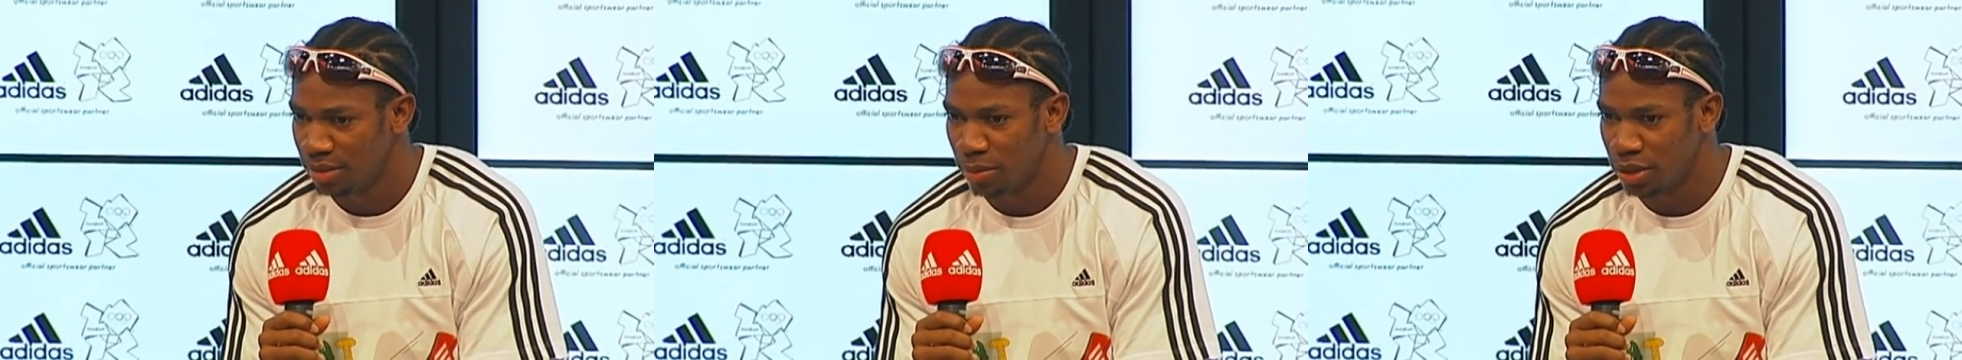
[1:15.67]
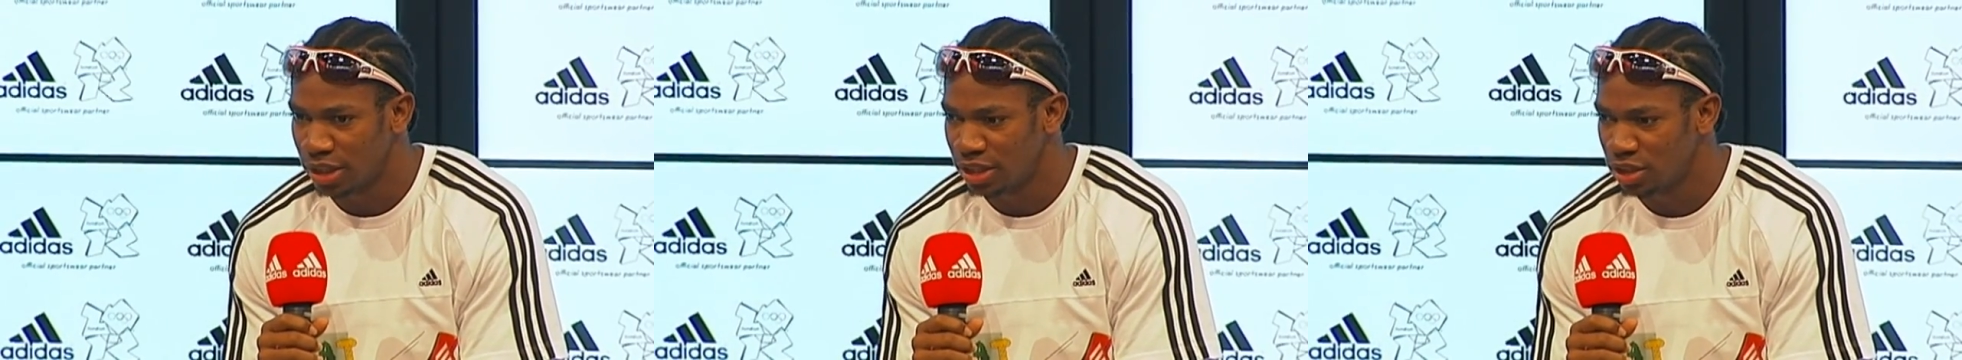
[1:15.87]

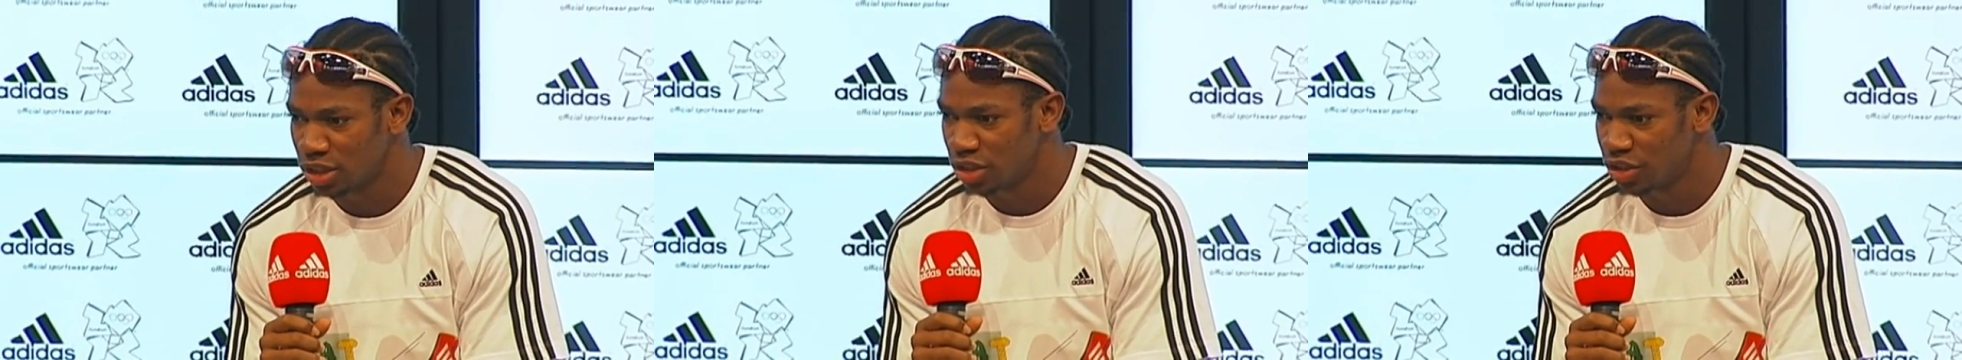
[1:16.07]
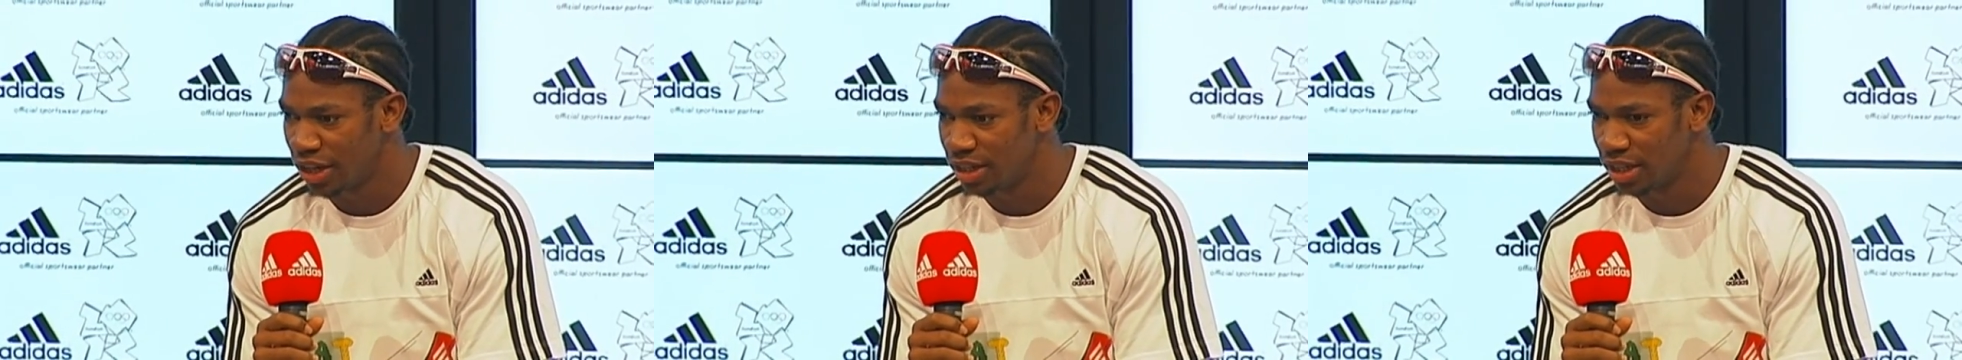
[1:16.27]
But I
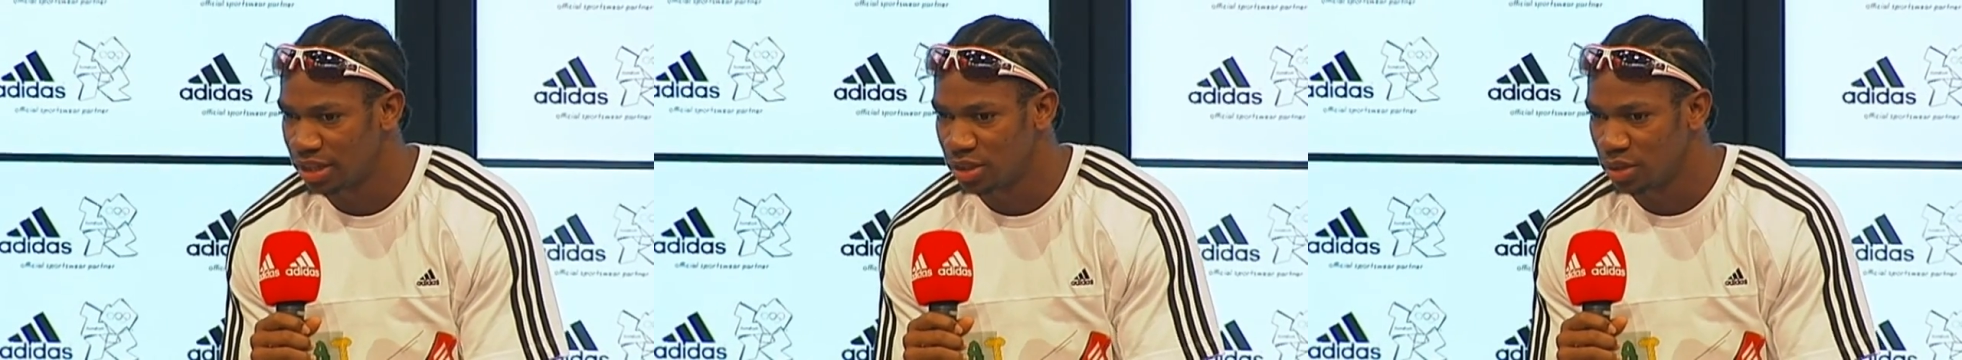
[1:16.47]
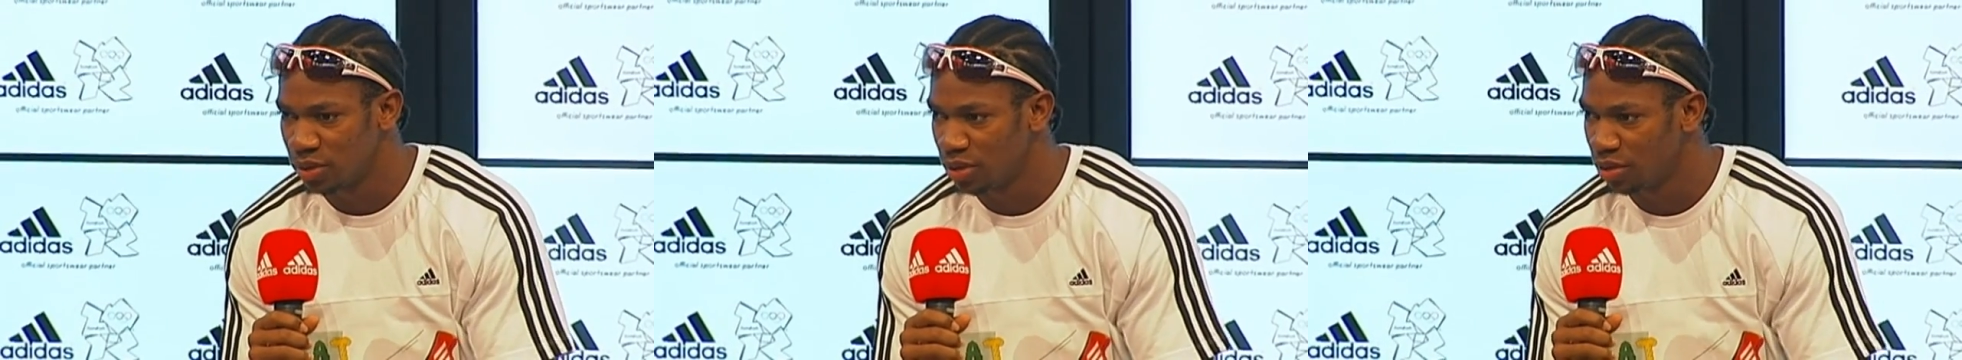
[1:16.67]
just try
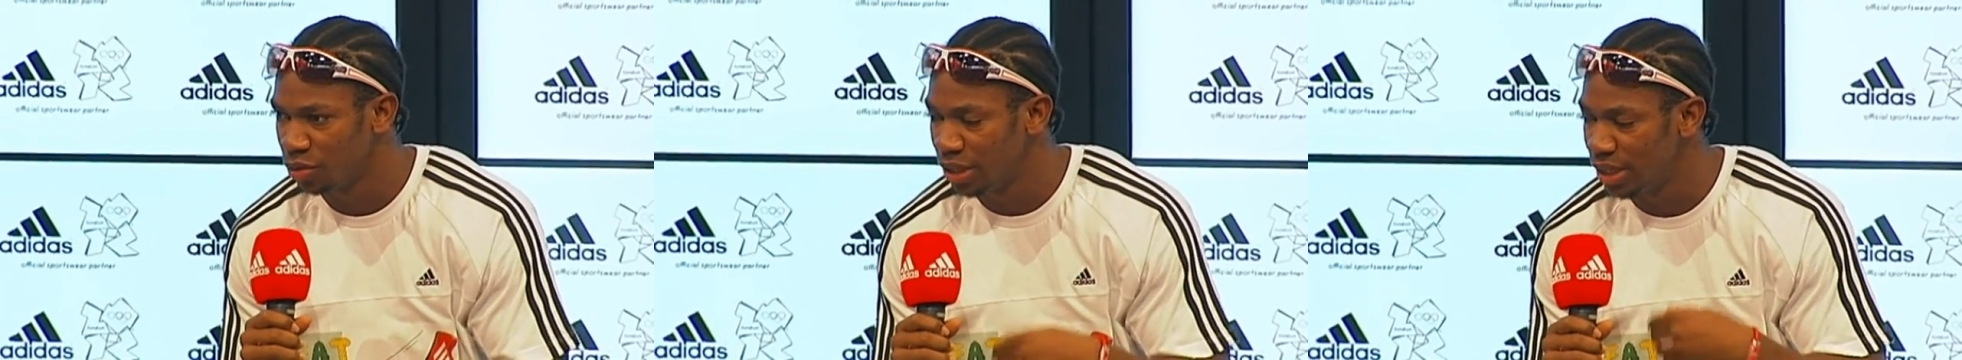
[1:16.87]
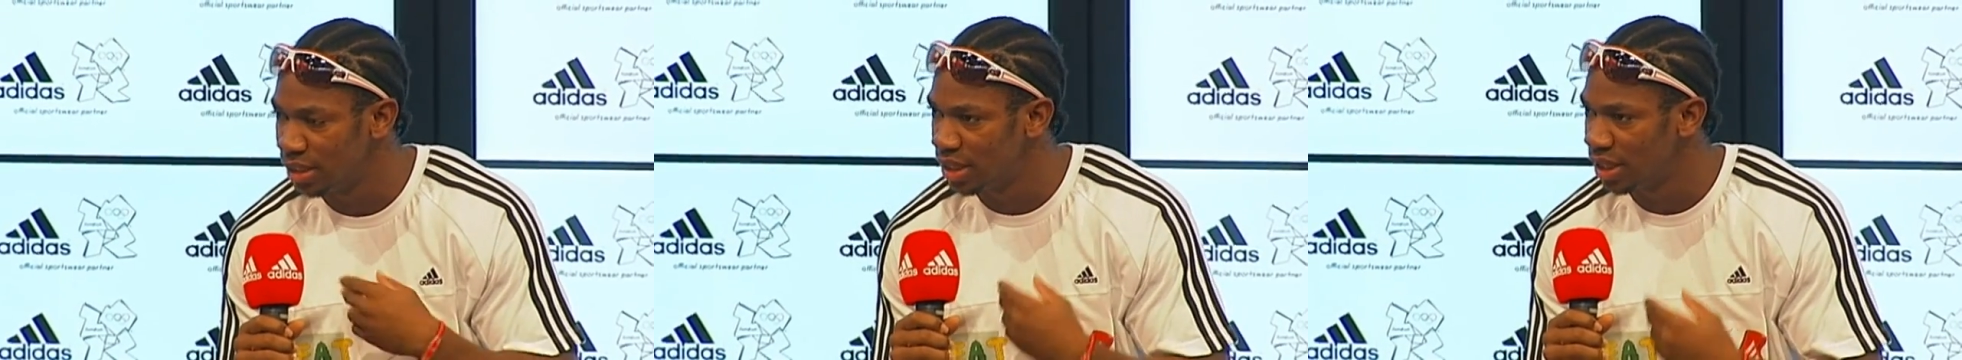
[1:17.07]
not to
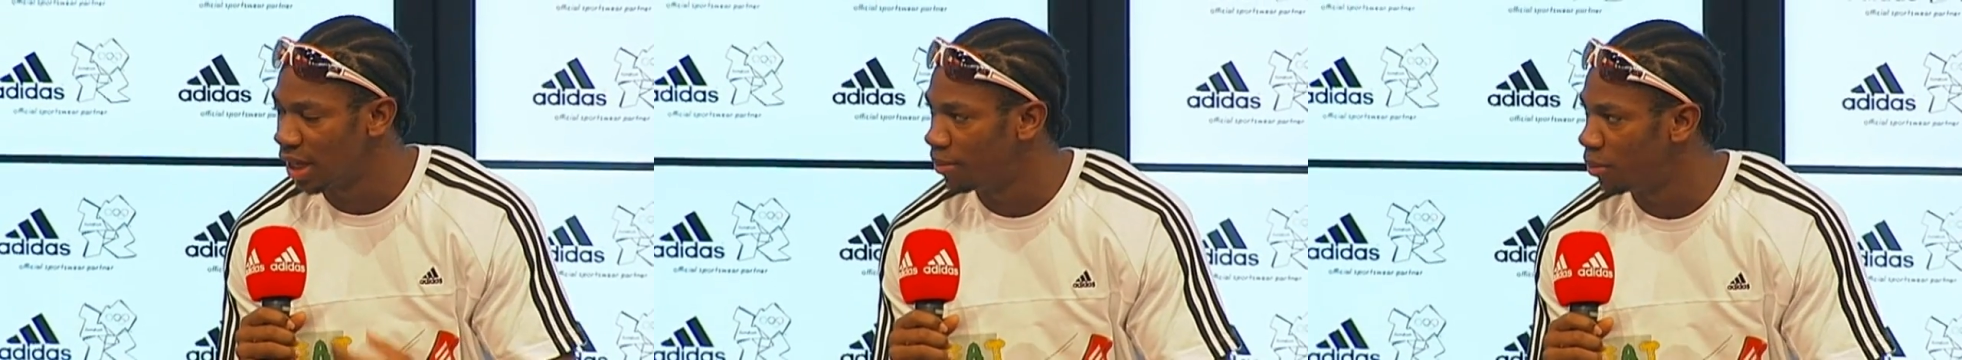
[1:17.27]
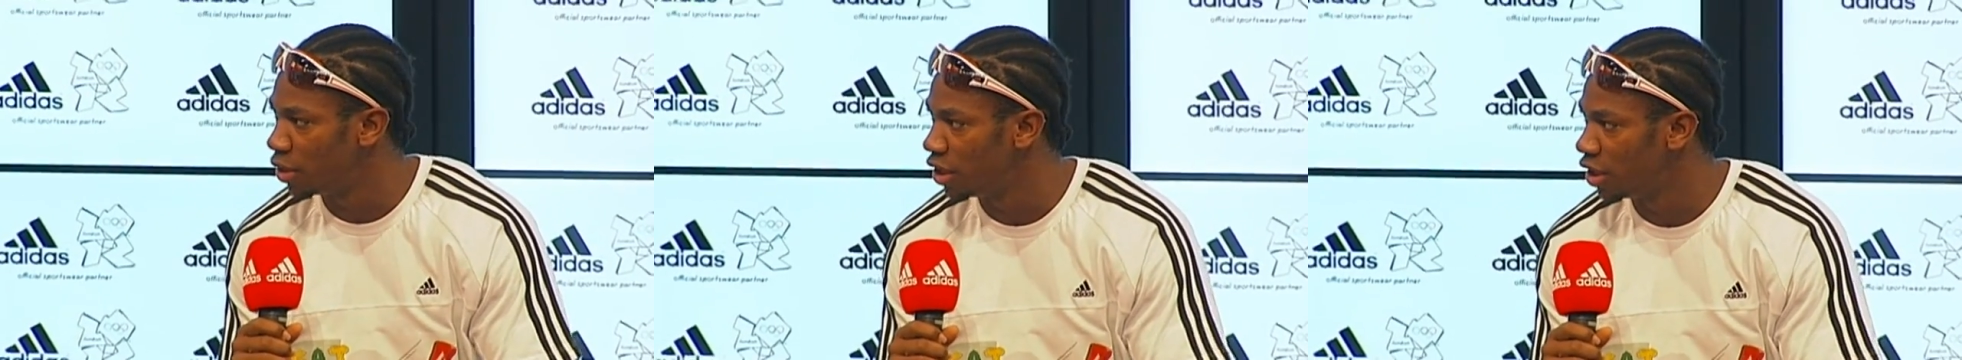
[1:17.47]
really
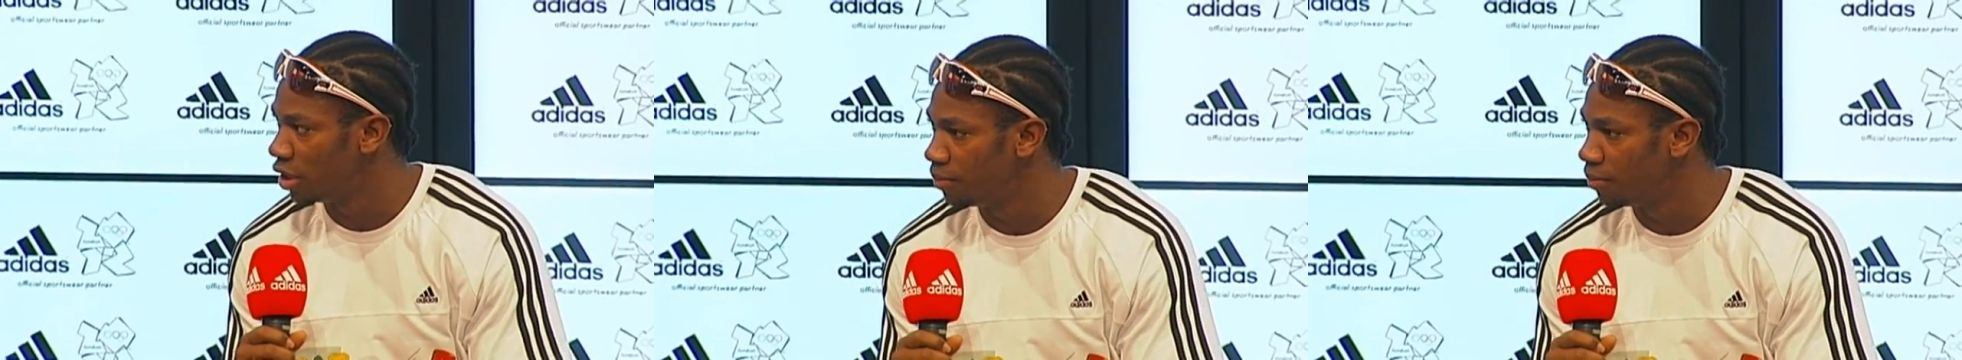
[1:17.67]
think about the